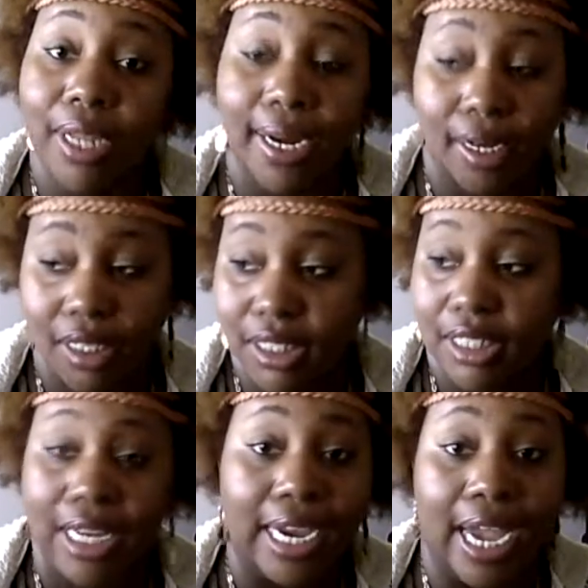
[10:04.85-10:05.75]
like,
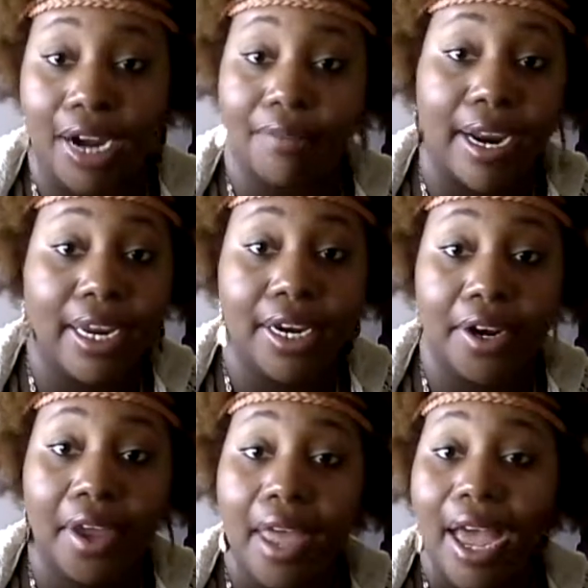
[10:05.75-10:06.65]
listen, I got it right
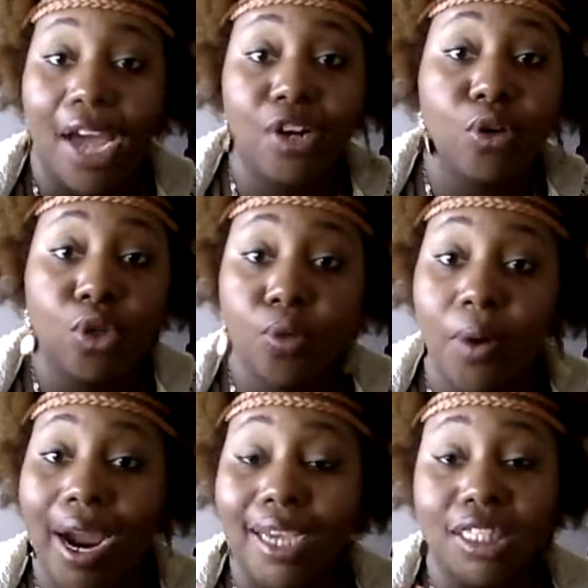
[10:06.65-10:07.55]
here. I know who you
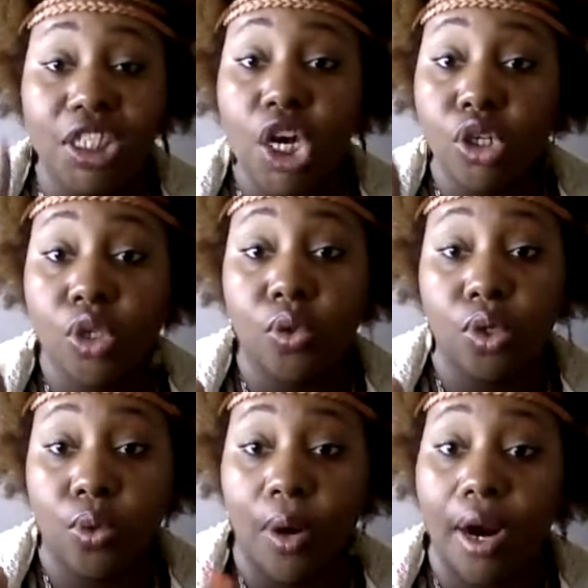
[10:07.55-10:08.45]
are. I can tell you who
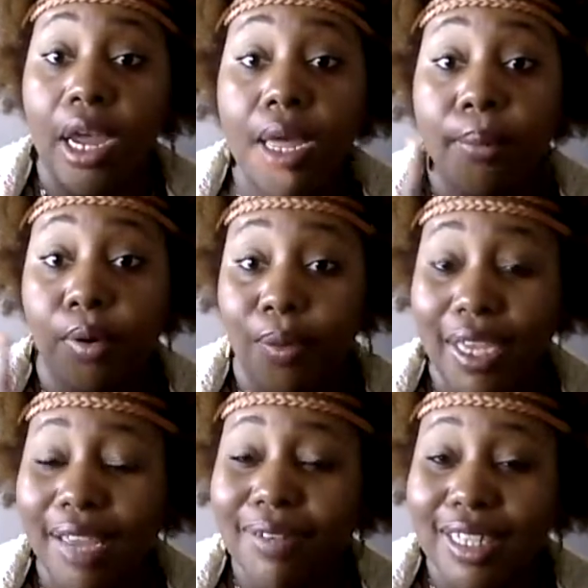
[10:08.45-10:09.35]
you are. But
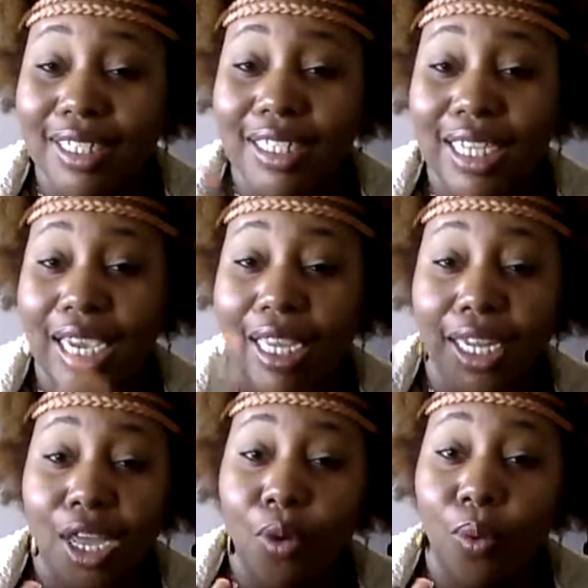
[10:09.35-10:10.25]
we have to
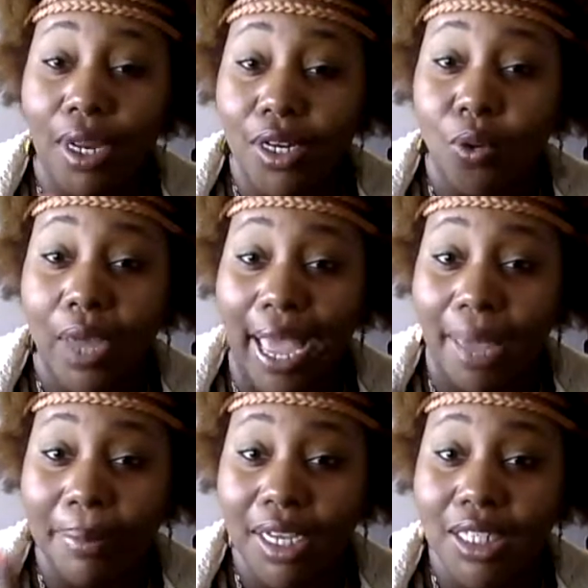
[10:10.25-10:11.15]
understand, when
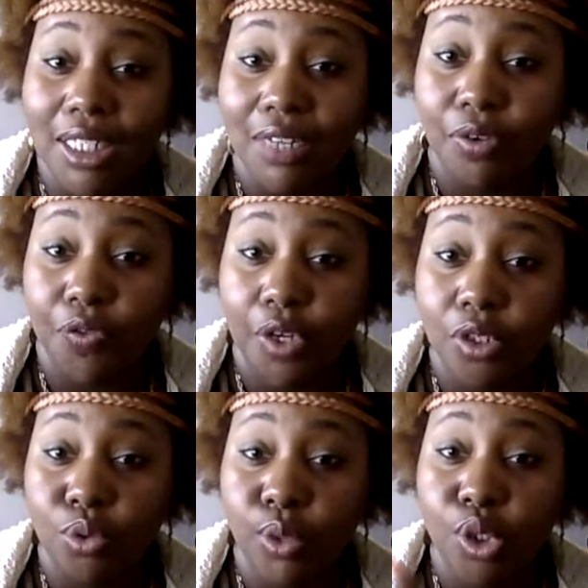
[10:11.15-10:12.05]
God begins to reveal
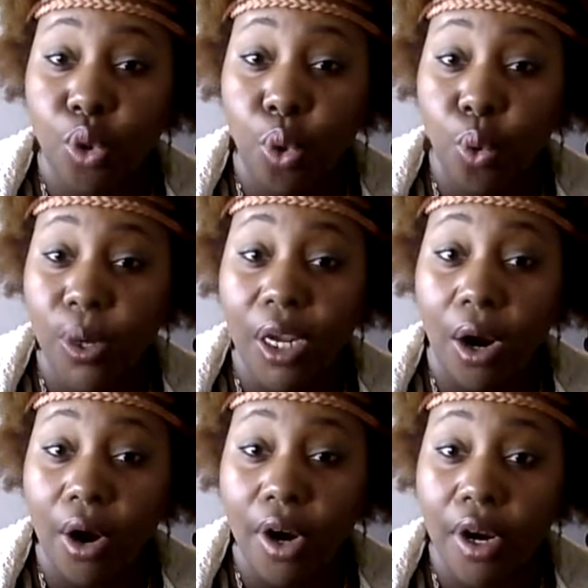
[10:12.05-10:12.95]
to us who we
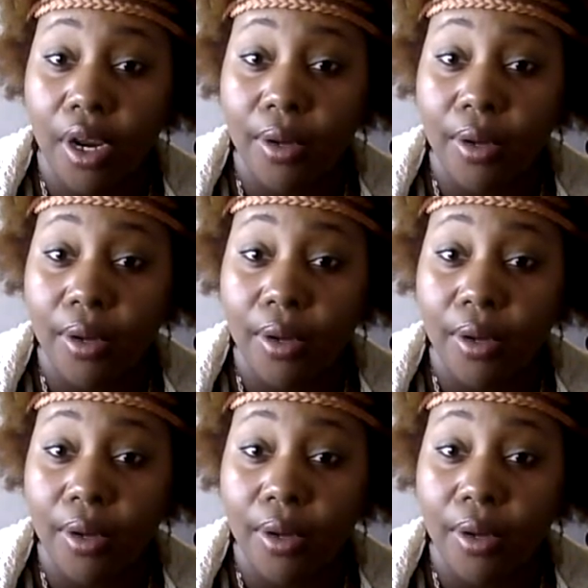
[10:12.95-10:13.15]
are,